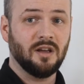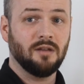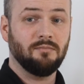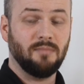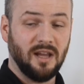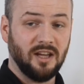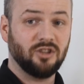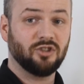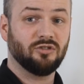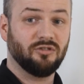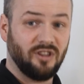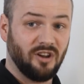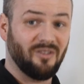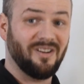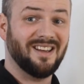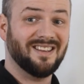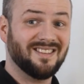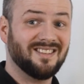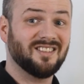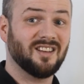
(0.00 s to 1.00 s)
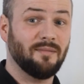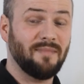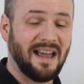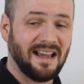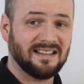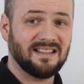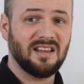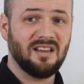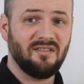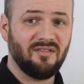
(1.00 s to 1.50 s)
make sure there is some
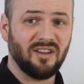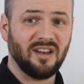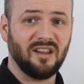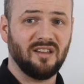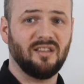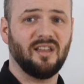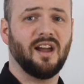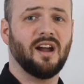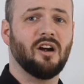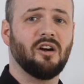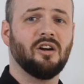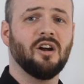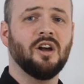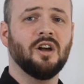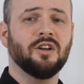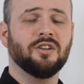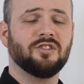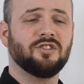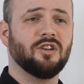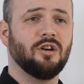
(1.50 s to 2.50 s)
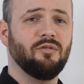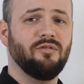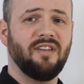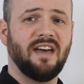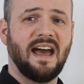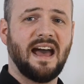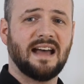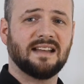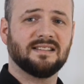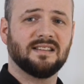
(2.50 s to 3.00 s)
activity there so
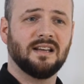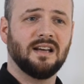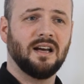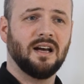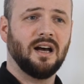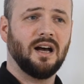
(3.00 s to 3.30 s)
that